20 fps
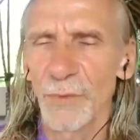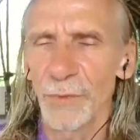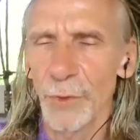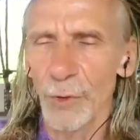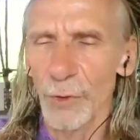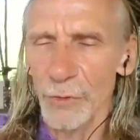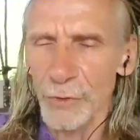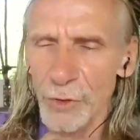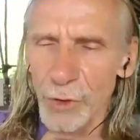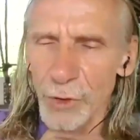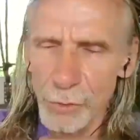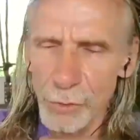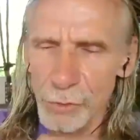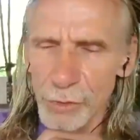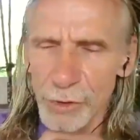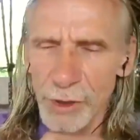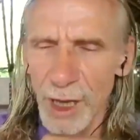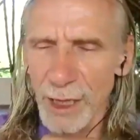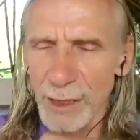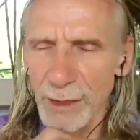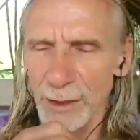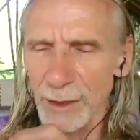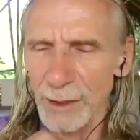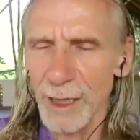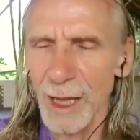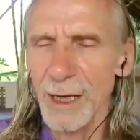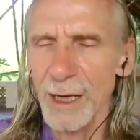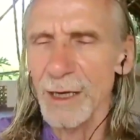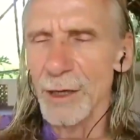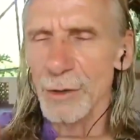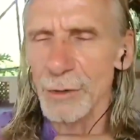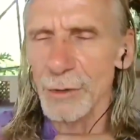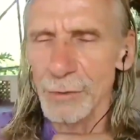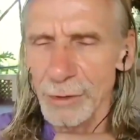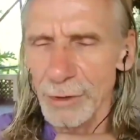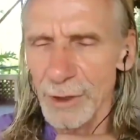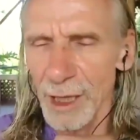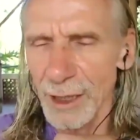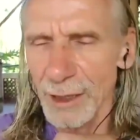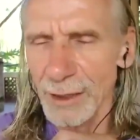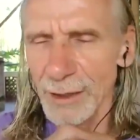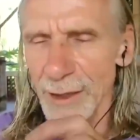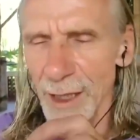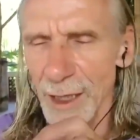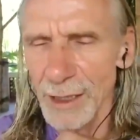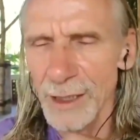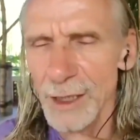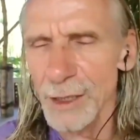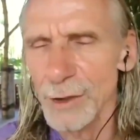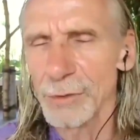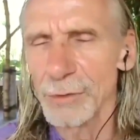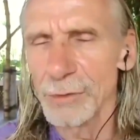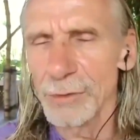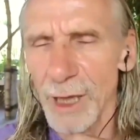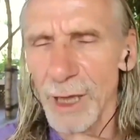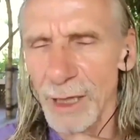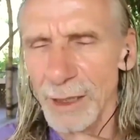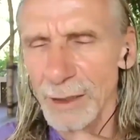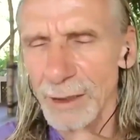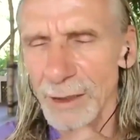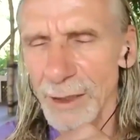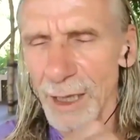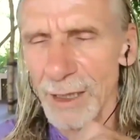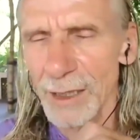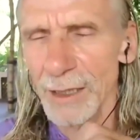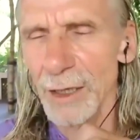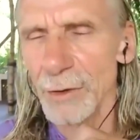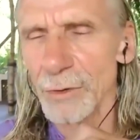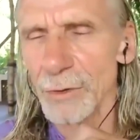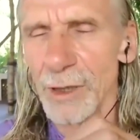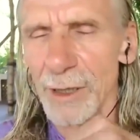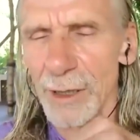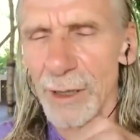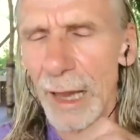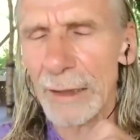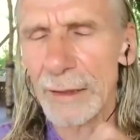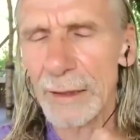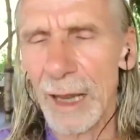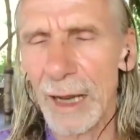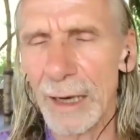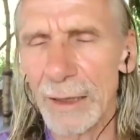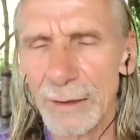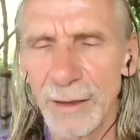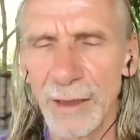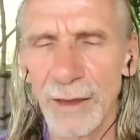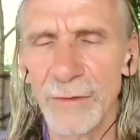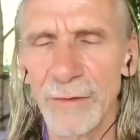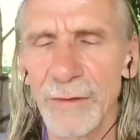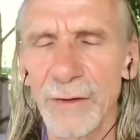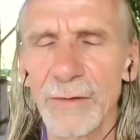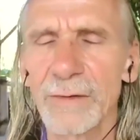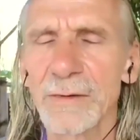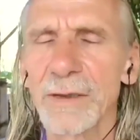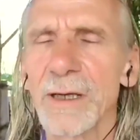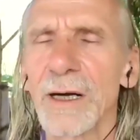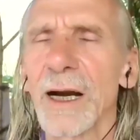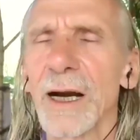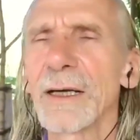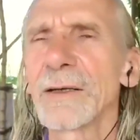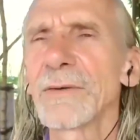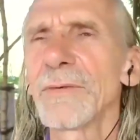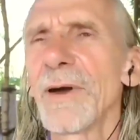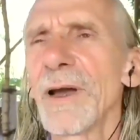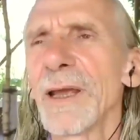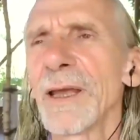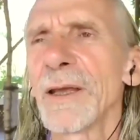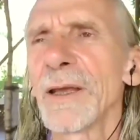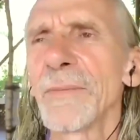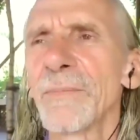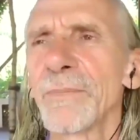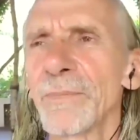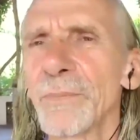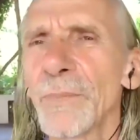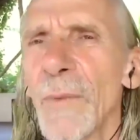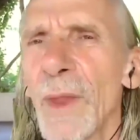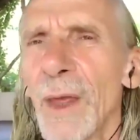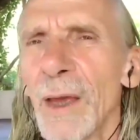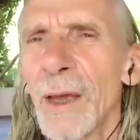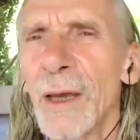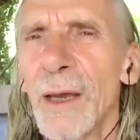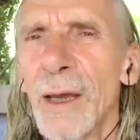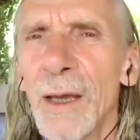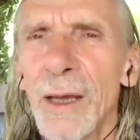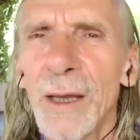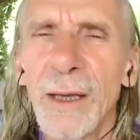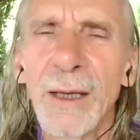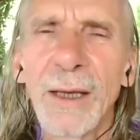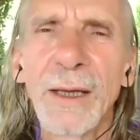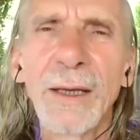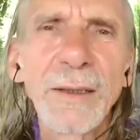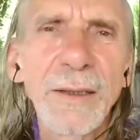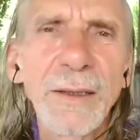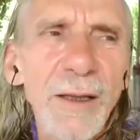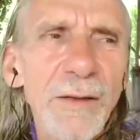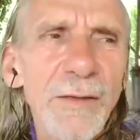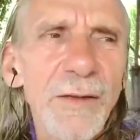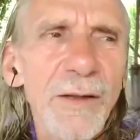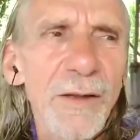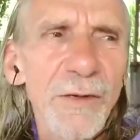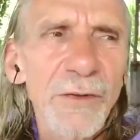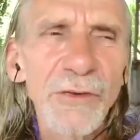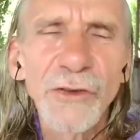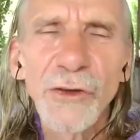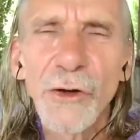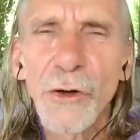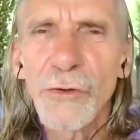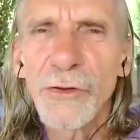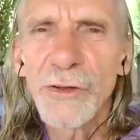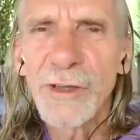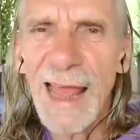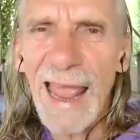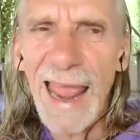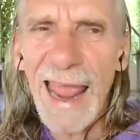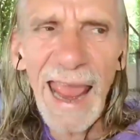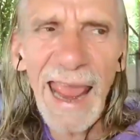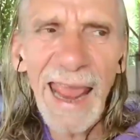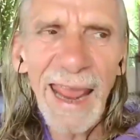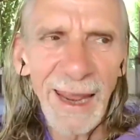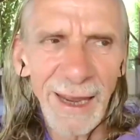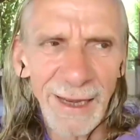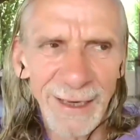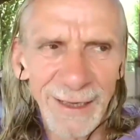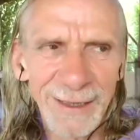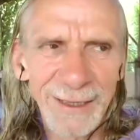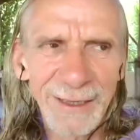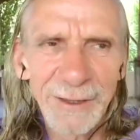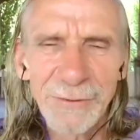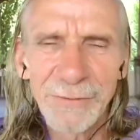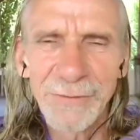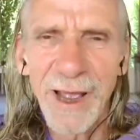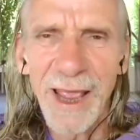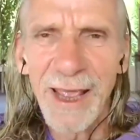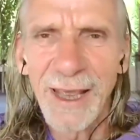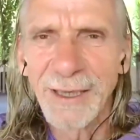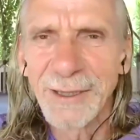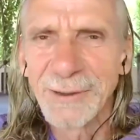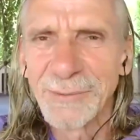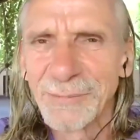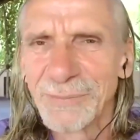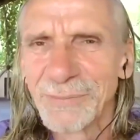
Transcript: first you do that, then you do that, then you do that, then you do that, and this is the right way. This is just a way.